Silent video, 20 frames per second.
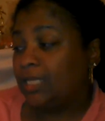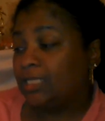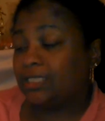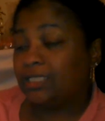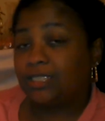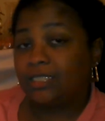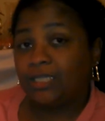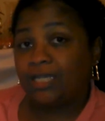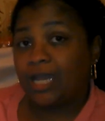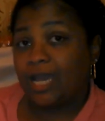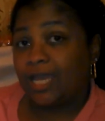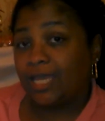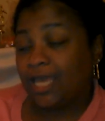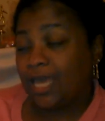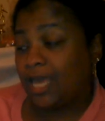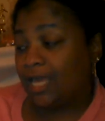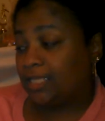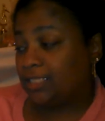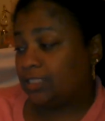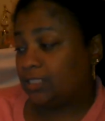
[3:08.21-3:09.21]

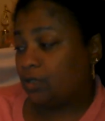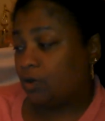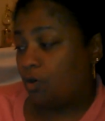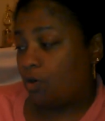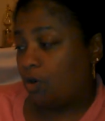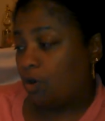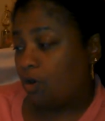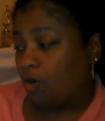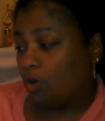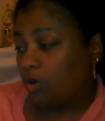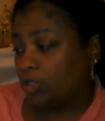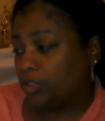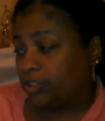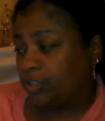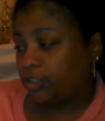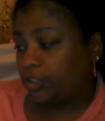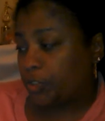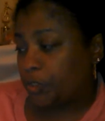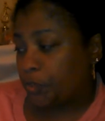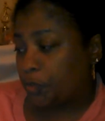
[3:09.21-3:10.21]
CIS are
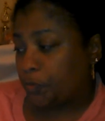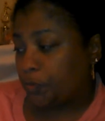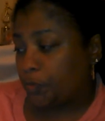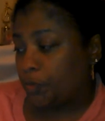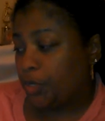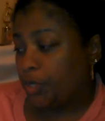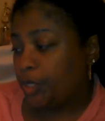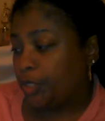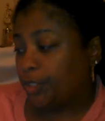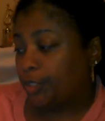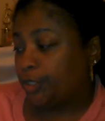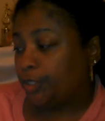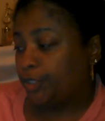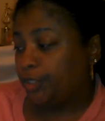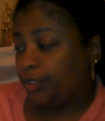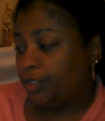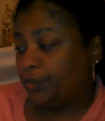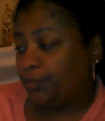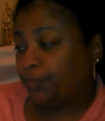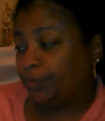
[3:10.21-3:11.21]
also
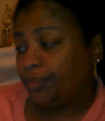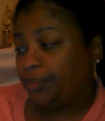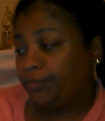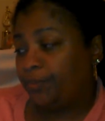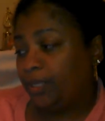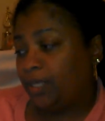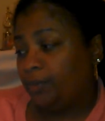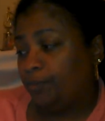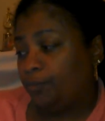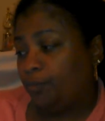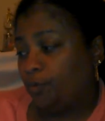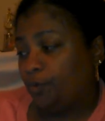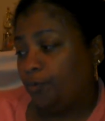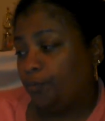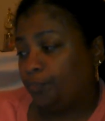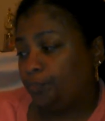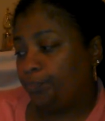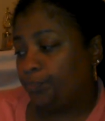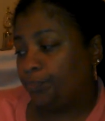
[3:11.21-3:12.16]
good with people,